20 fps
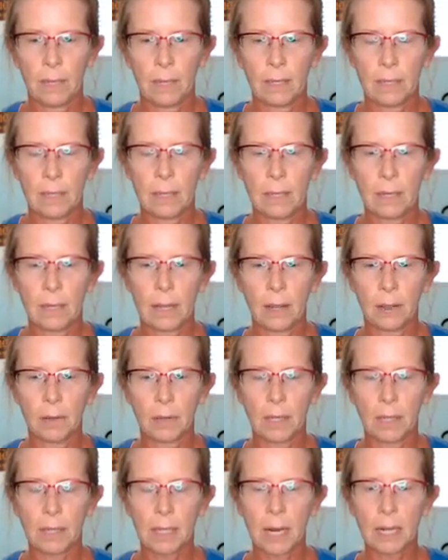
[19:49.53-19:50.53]
Inhale,
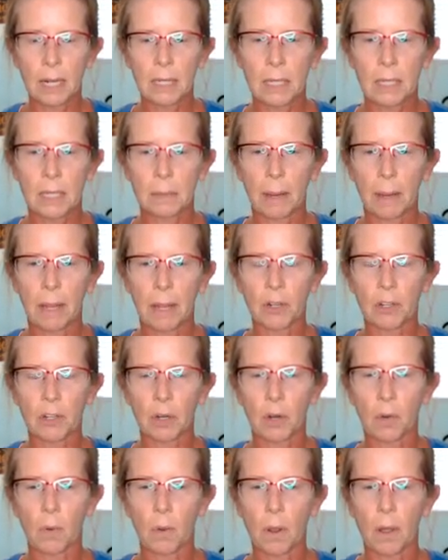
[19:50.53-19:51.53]
you get that
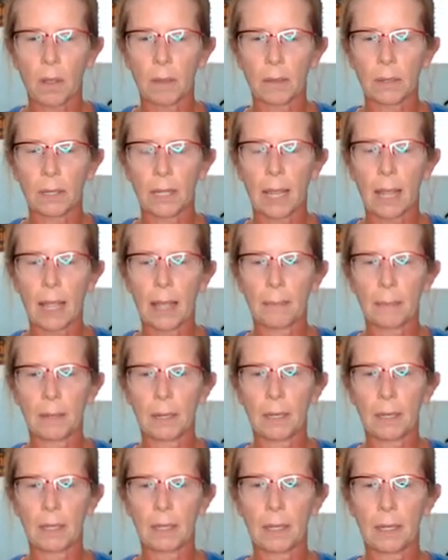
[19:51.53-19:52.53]
expansion quality
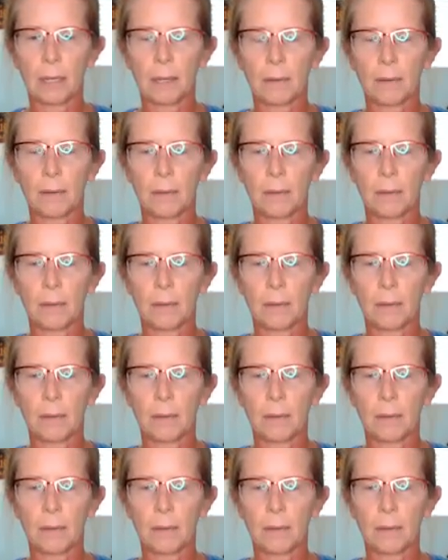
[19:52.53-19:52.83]
happening again.